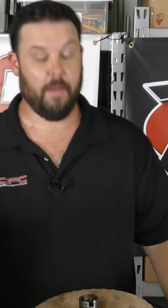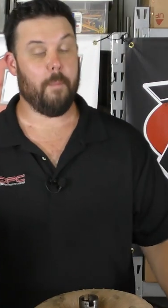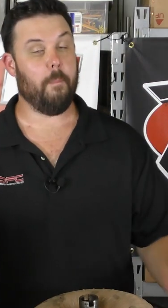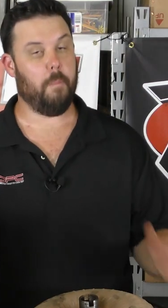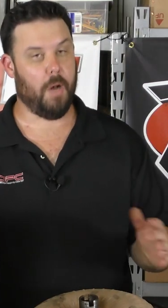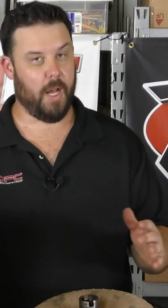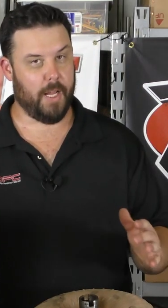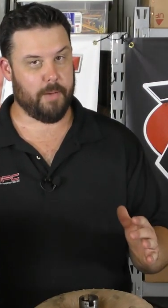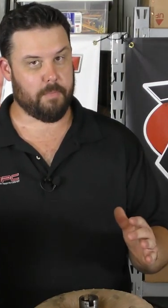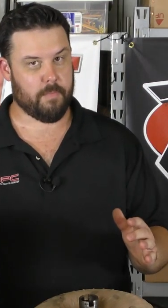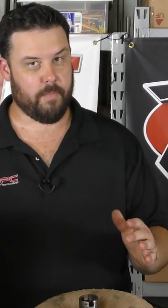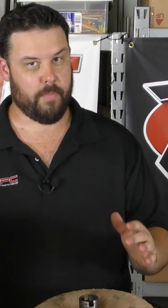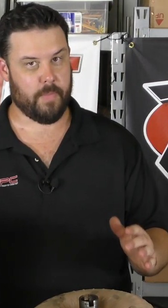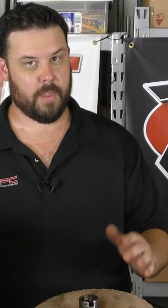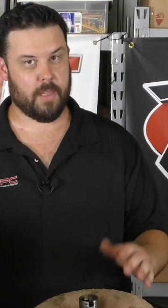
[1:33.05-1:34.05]
But
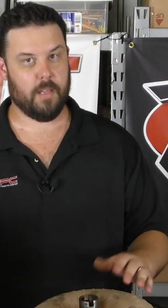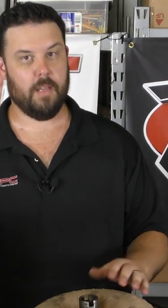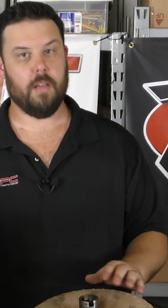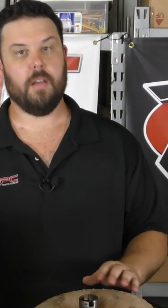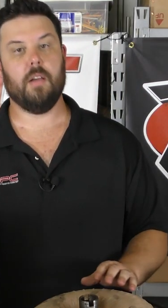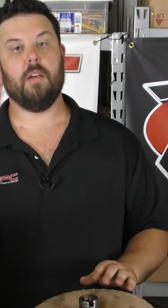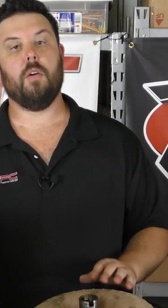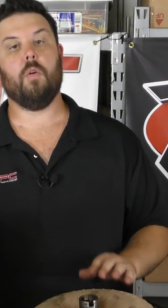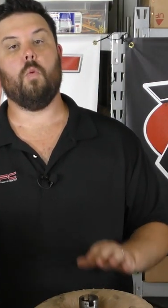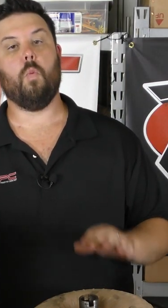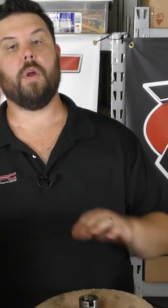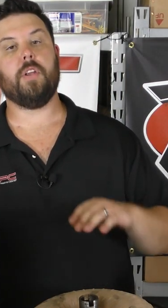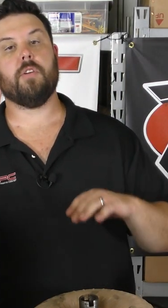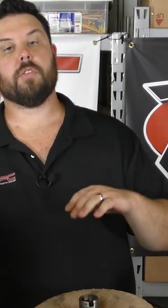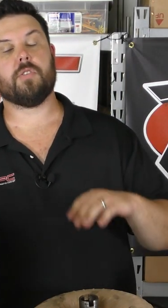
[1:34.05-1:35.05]

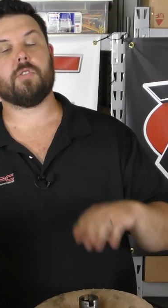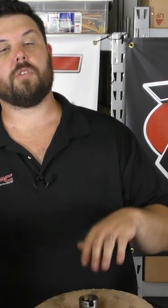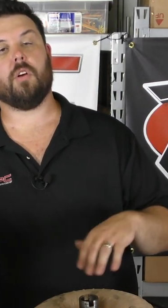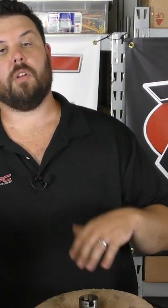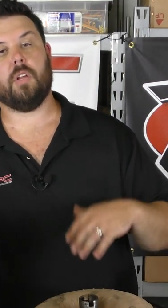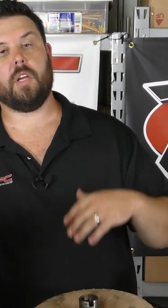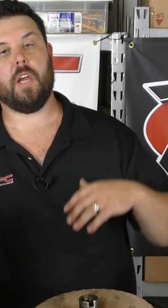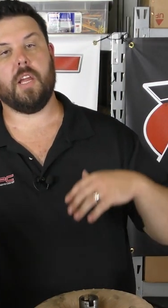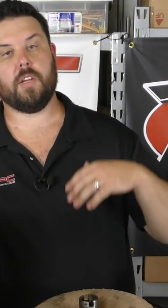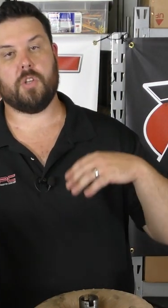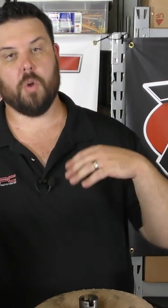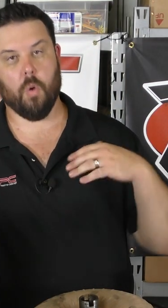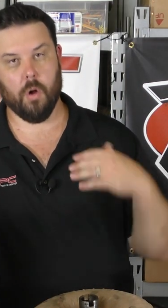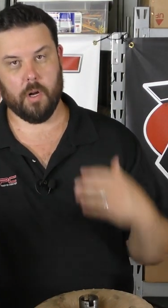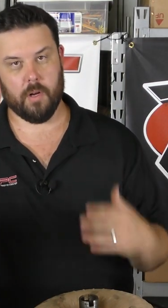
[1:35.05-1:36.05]
when you're installing a
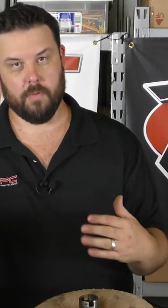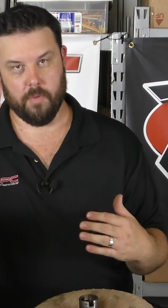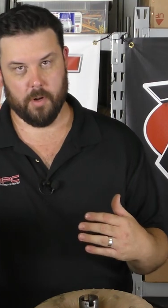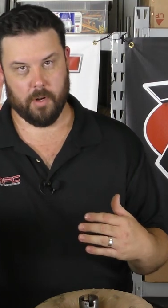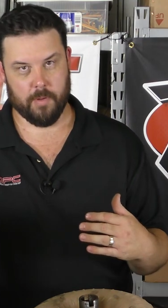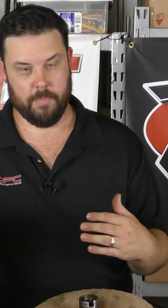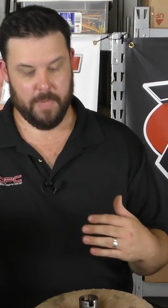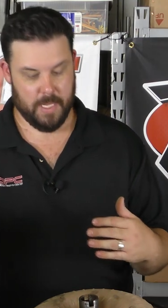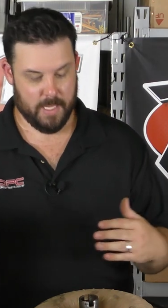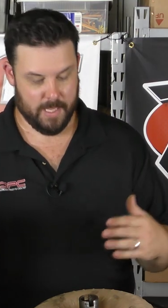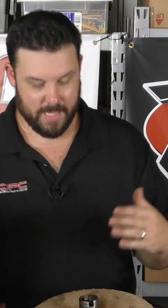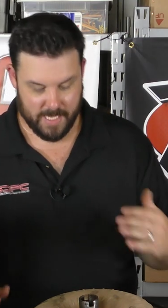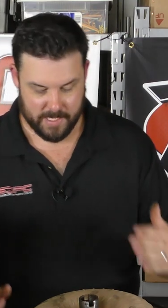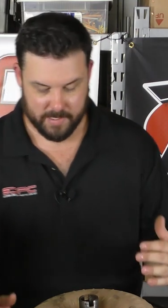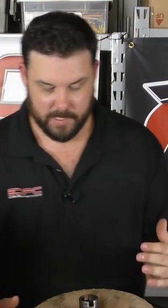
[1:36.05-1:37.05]
torque converter,
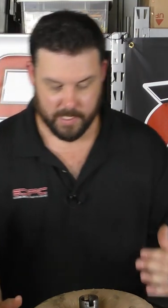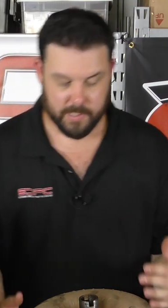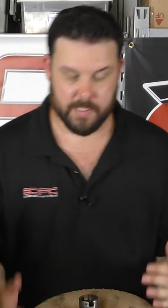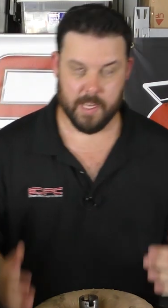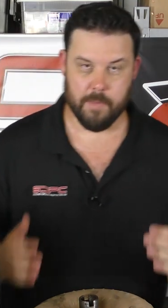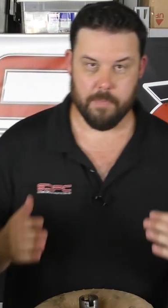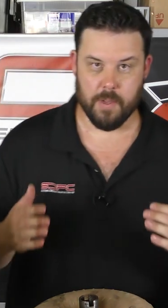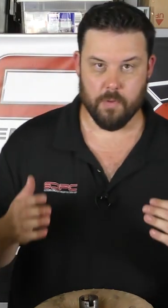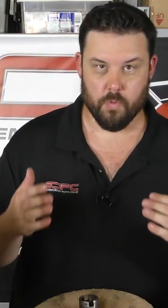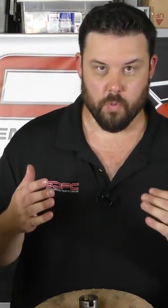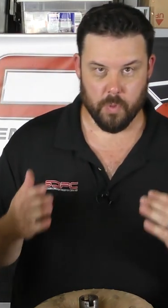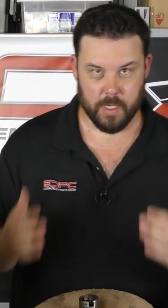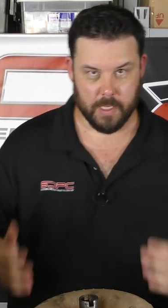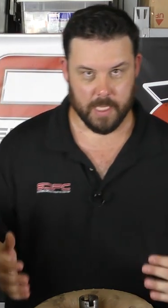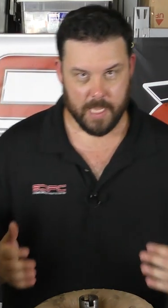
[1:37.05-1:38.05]
these things can be
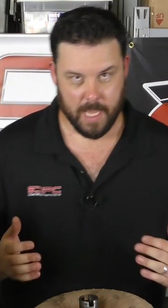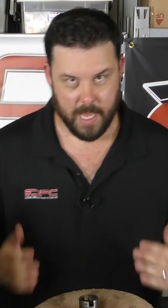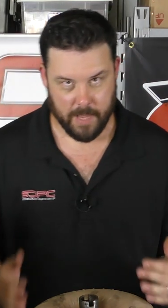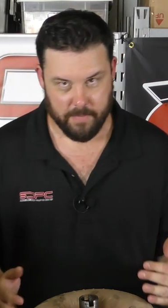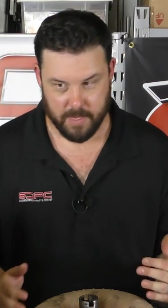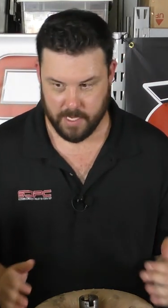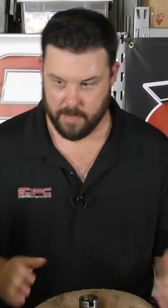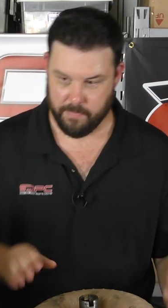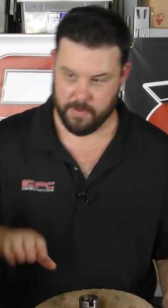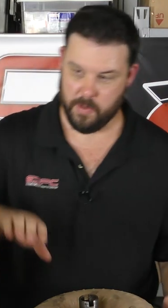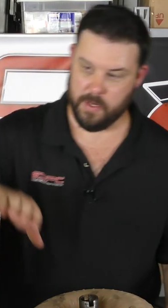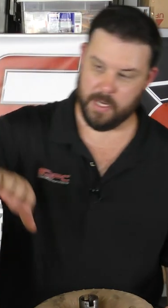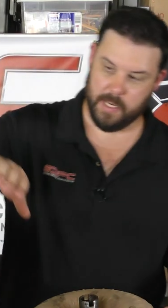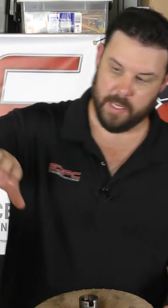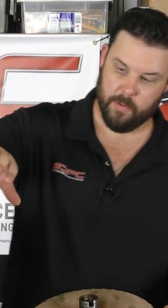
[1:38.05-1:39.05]
really heavy. If you
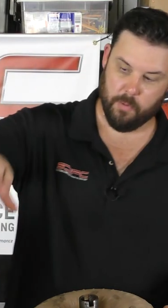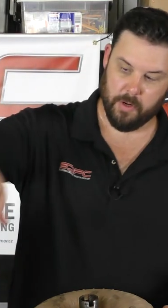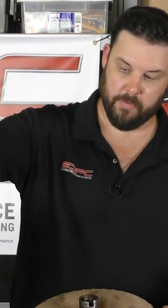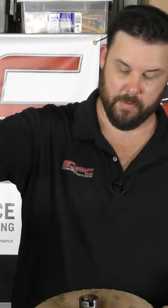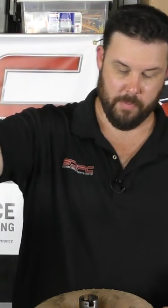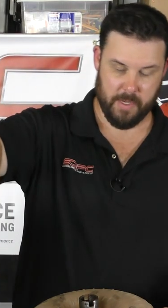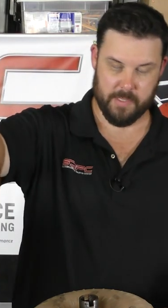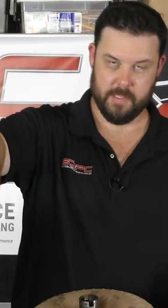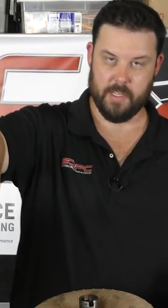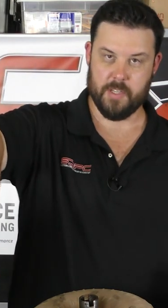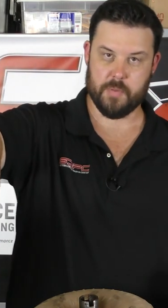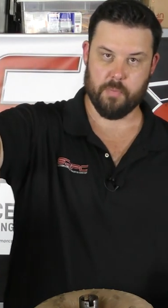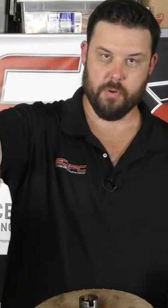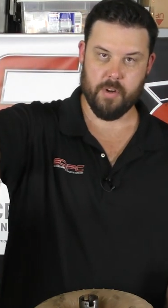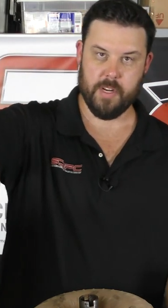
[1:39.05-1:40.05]
didn't get one from us that
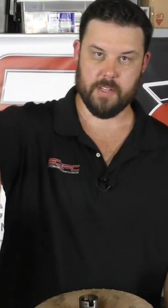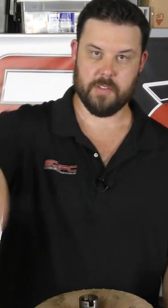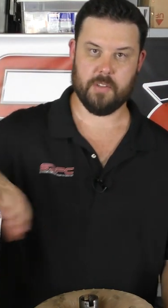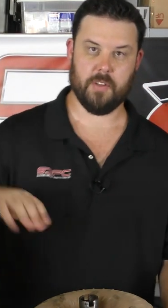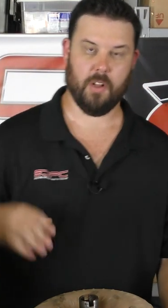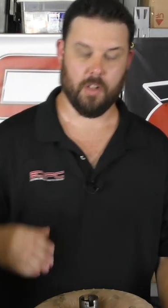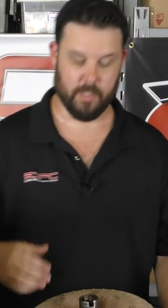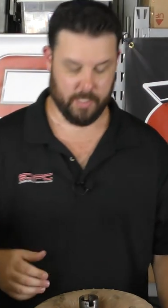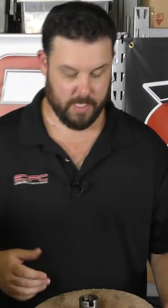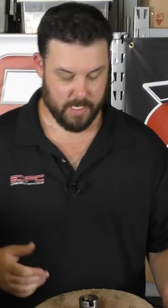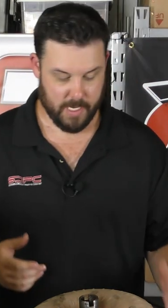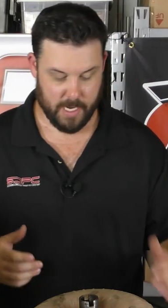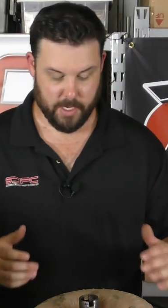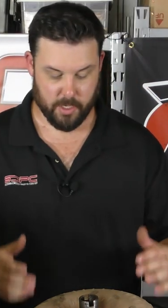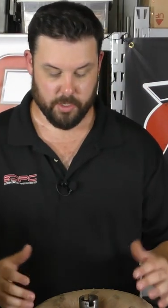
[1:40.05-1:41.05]
is pre-installed
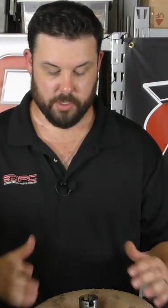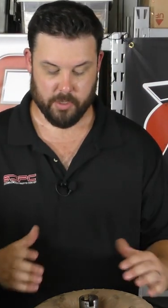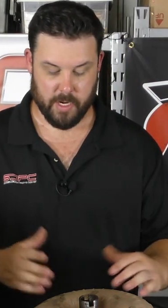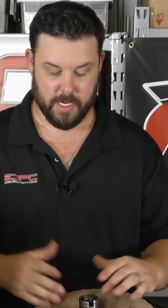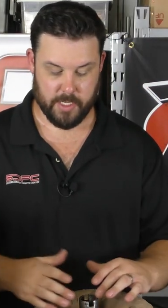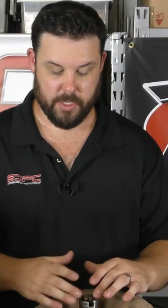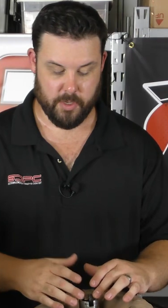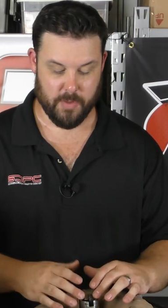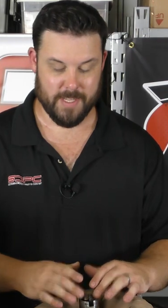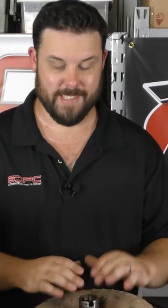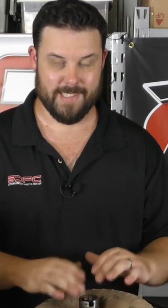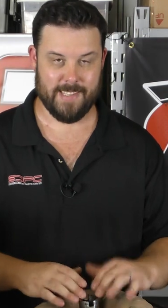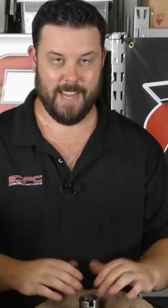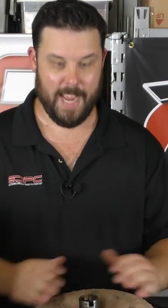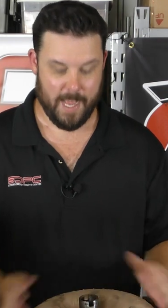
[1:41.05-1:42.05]
and you're trying to
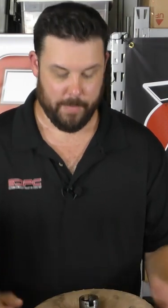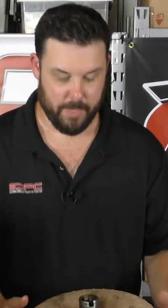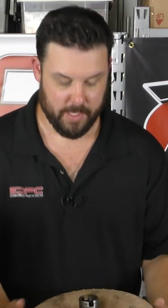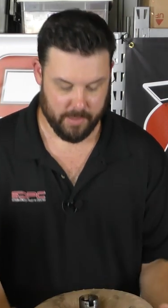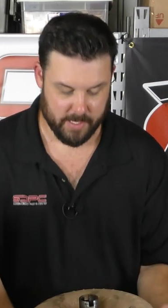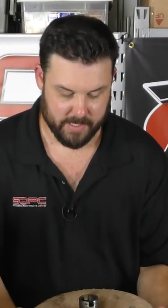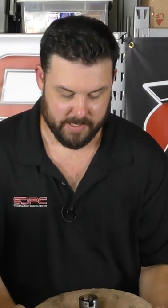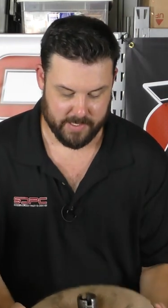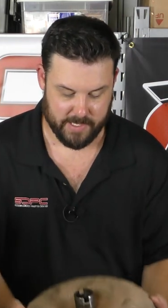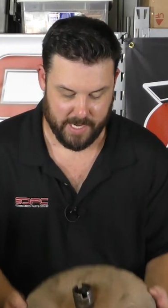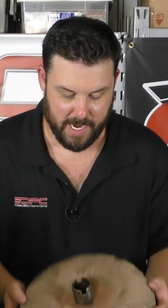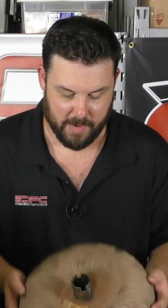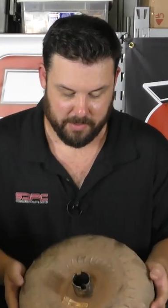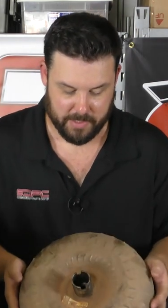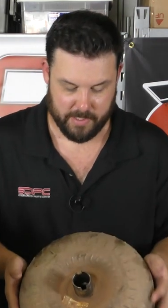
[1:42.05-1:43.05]
stab the
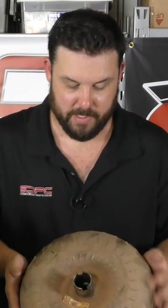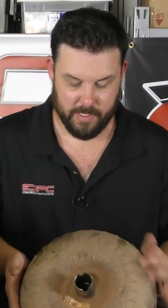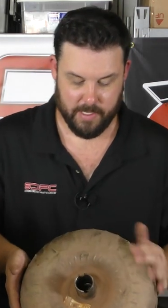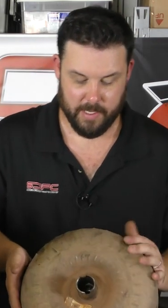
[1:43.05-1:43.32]
snout